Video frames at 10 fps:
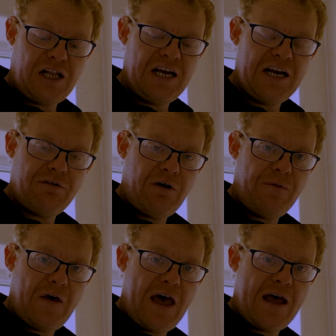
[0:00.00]
cleaner
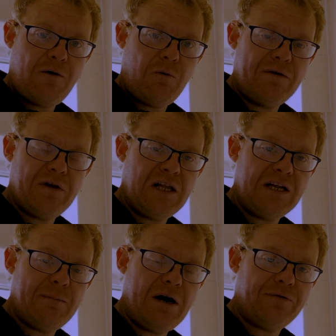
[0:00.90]
on there, whatever you clean
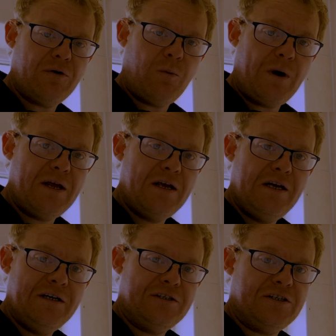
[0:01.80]
your bathroom with,
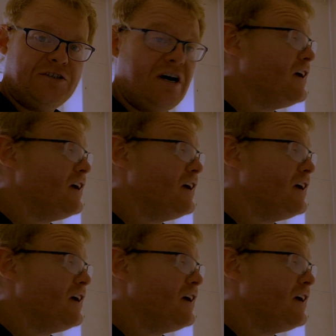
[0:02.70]
just to try